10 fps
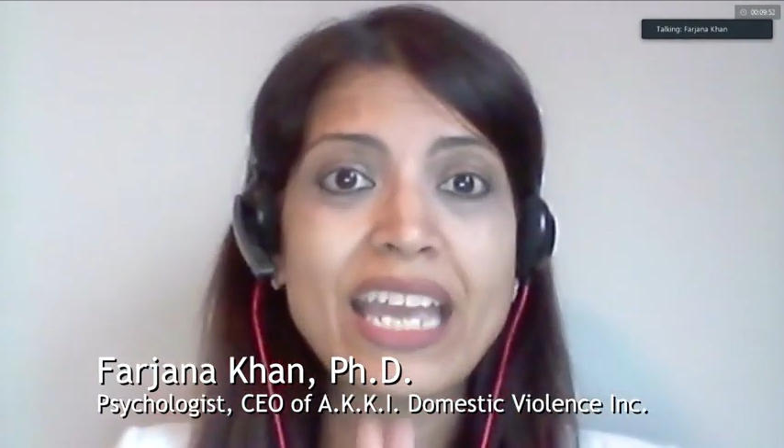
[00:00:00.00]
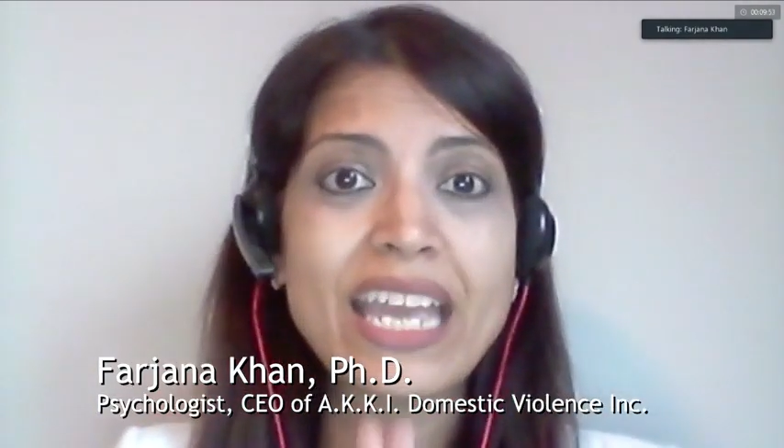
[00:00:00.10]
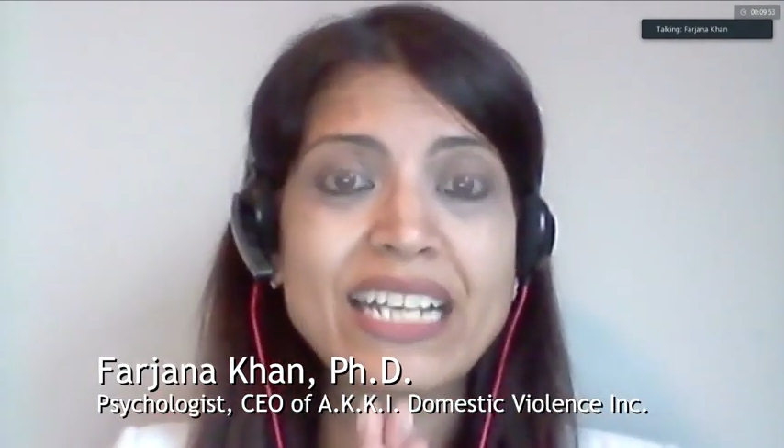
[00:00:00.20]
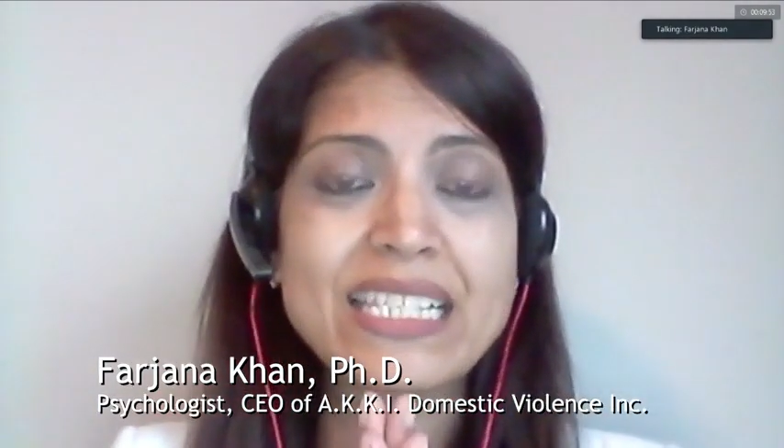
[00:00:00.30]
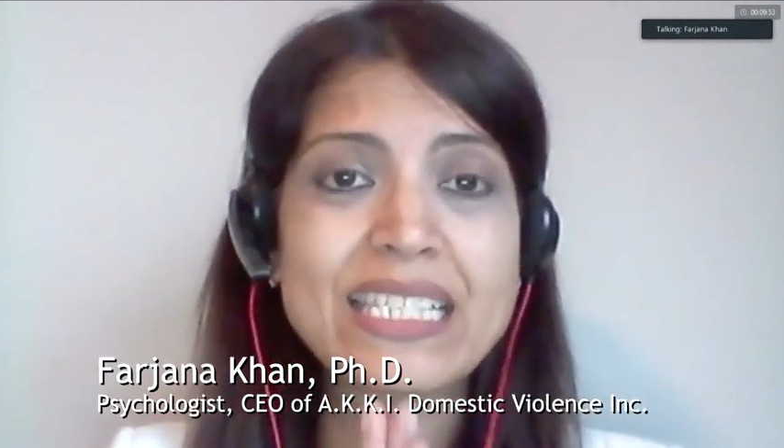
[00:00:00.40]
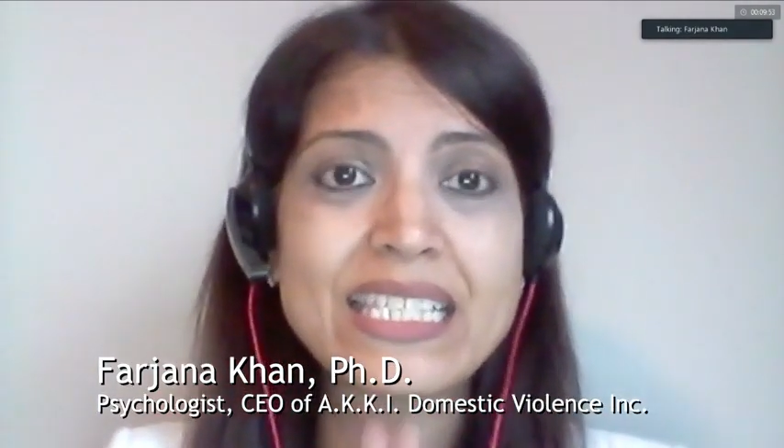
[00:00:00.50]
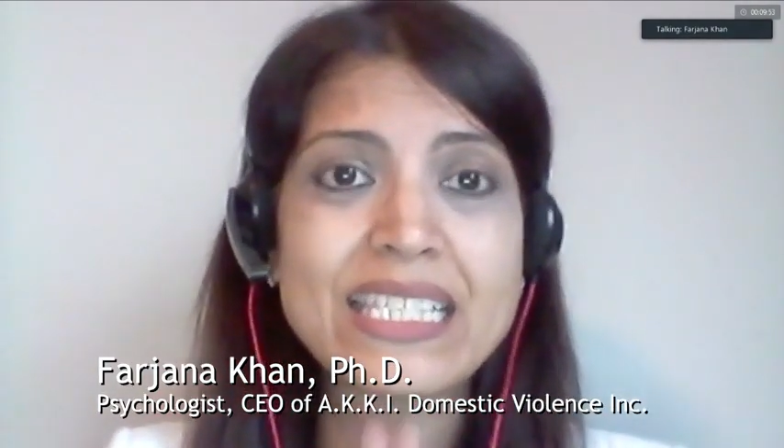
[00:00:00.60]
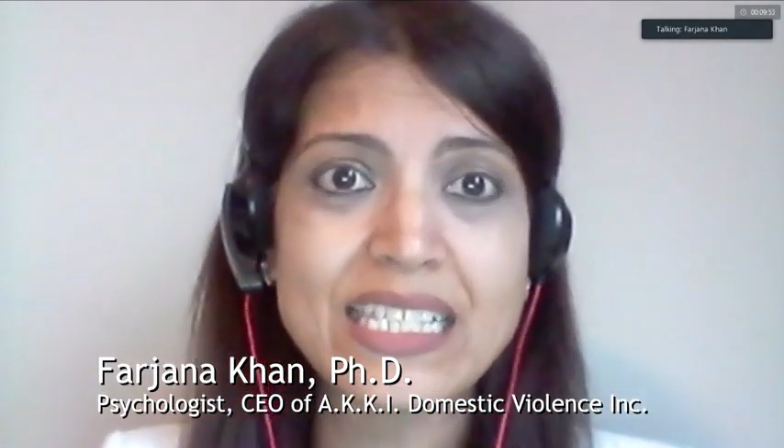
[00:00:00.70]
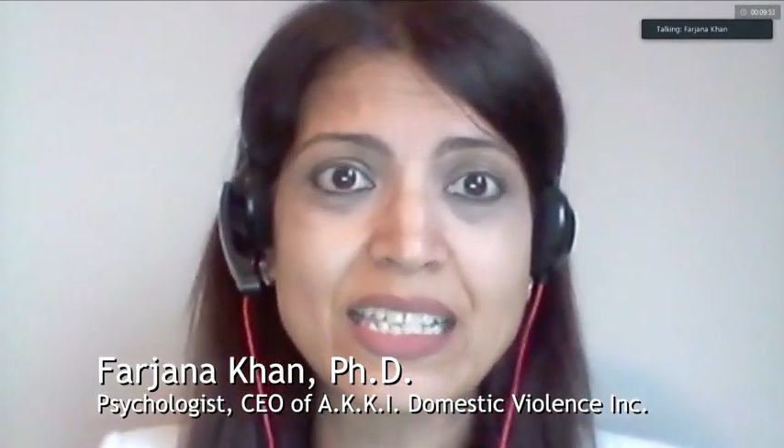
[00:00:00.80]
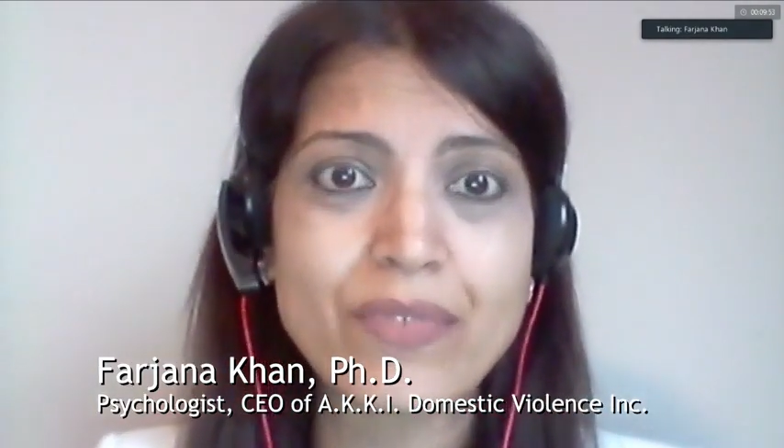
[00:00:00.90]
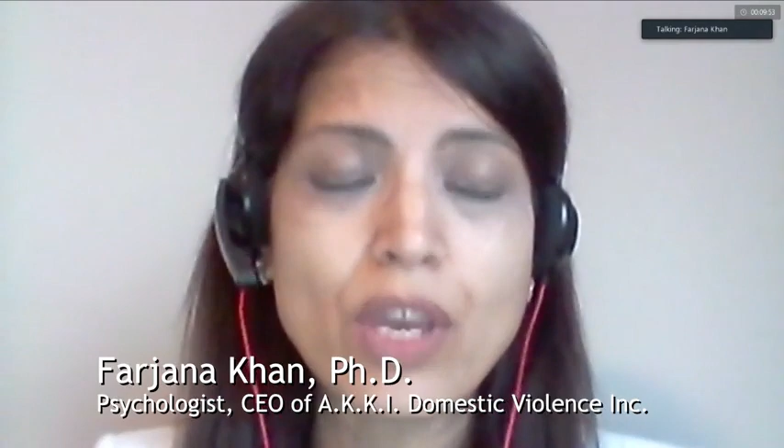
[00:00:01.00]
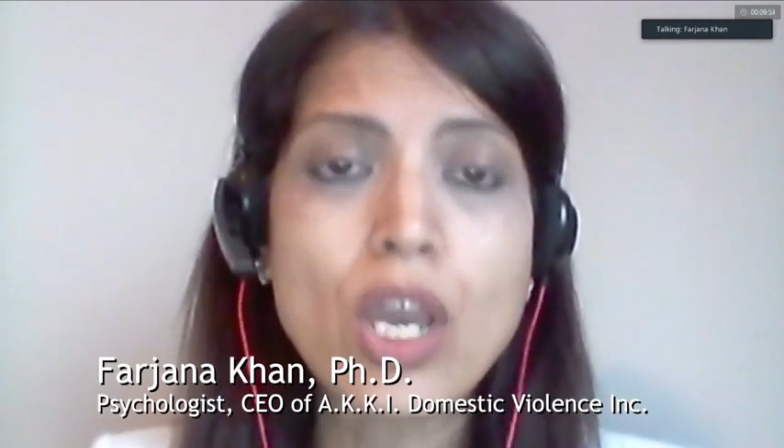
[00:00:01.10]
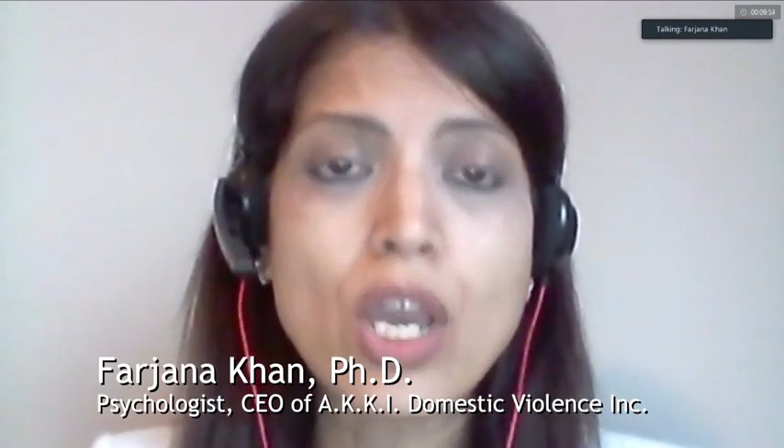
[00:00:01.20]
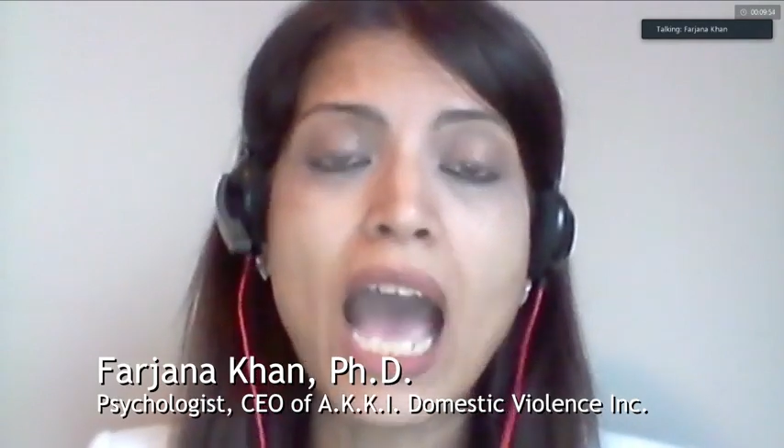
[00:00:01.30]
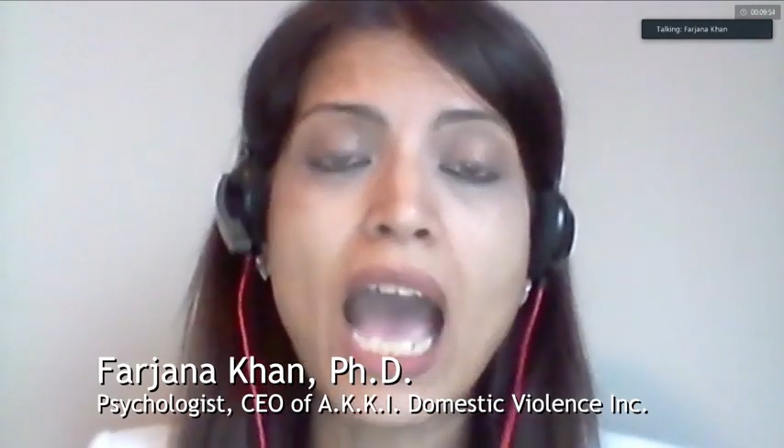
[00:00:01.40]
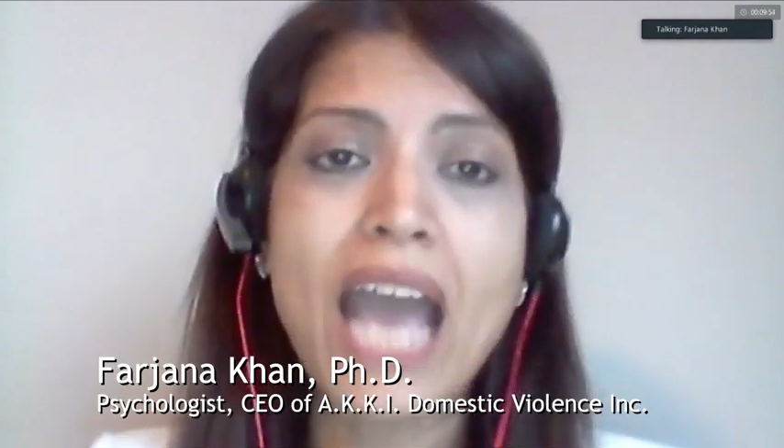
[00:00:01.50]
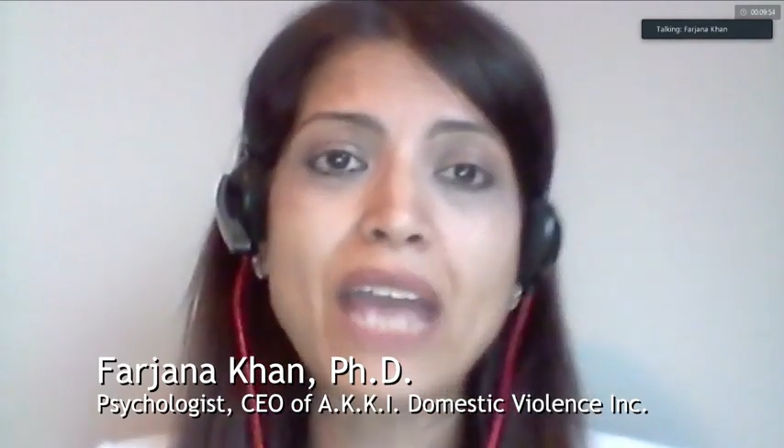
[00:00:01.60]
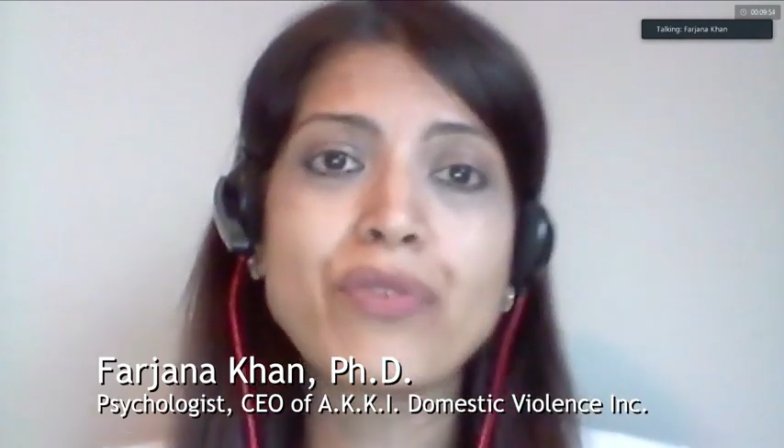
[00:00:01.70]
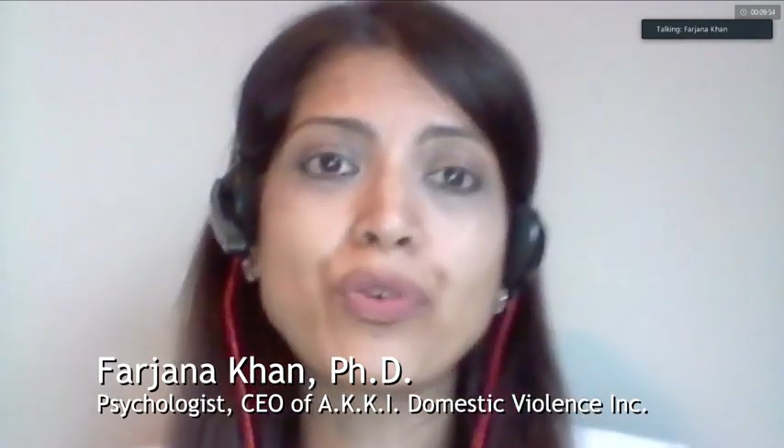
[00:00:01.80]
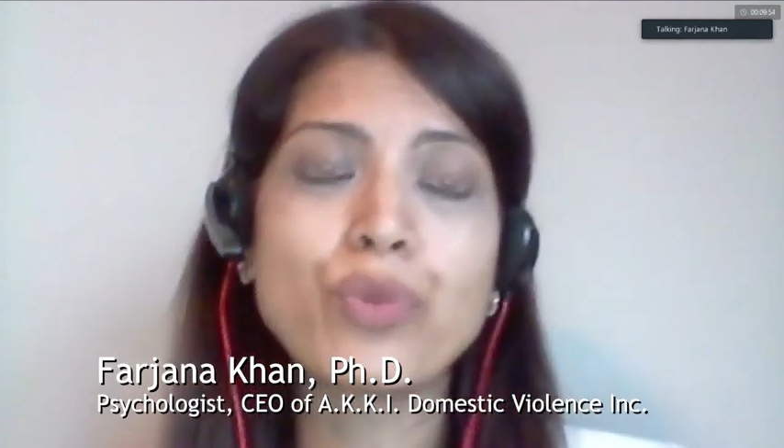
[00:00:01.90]
excessive. I
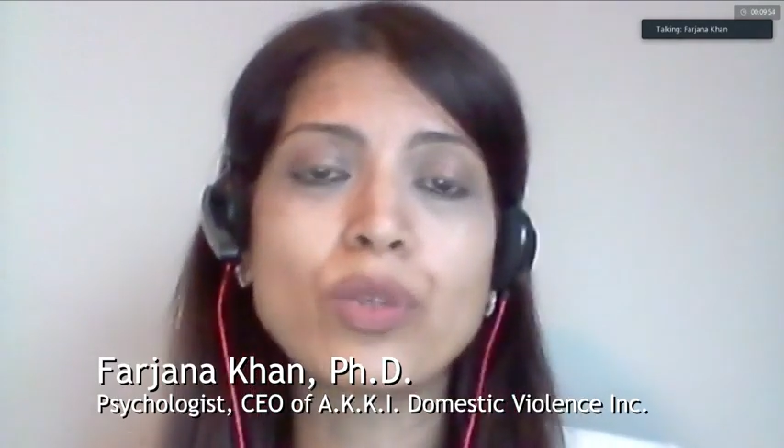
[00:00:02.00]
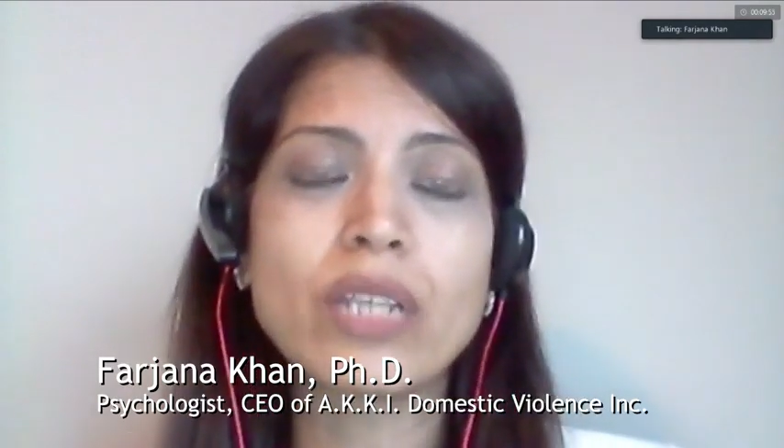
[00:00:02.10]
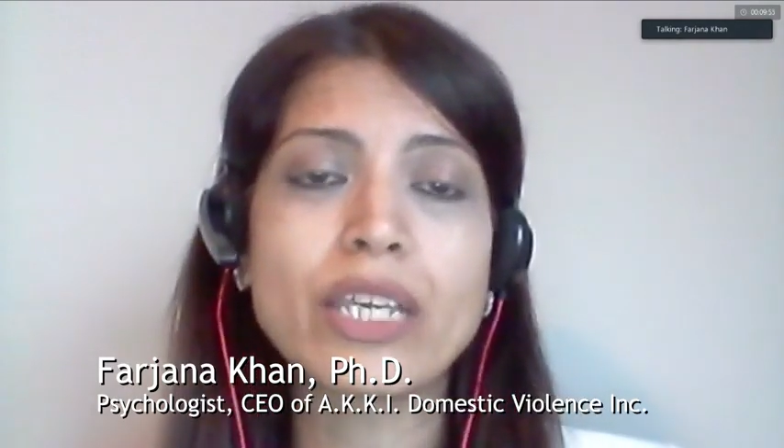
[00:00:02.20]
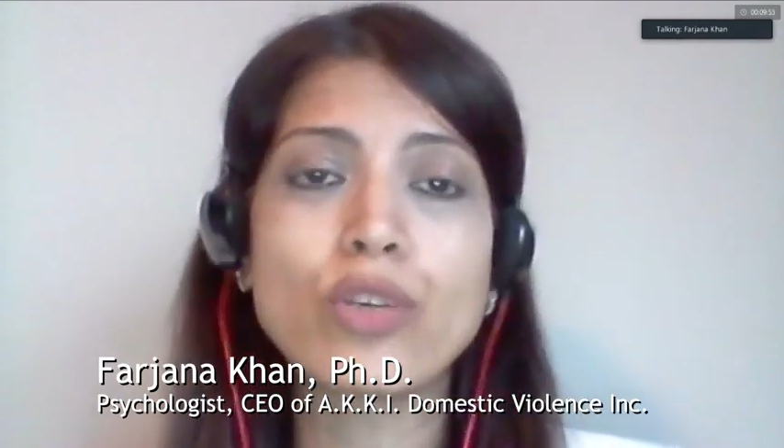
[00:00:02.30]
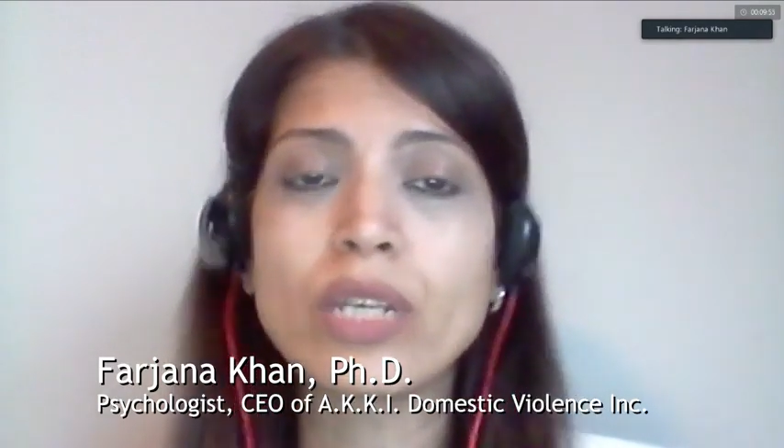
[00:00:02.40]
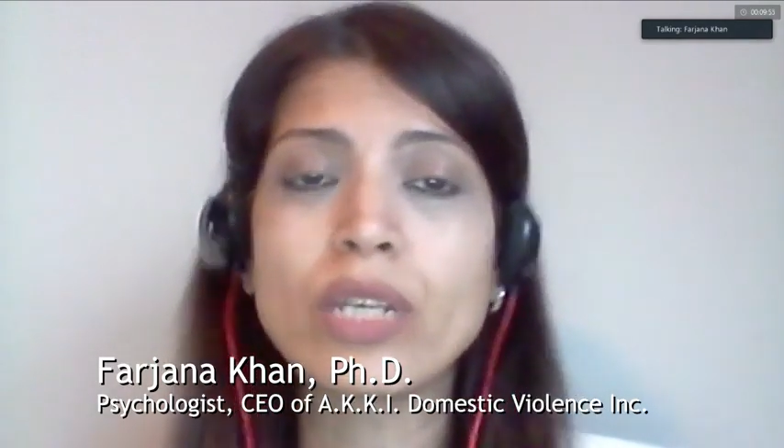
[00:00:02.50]
have a rule, like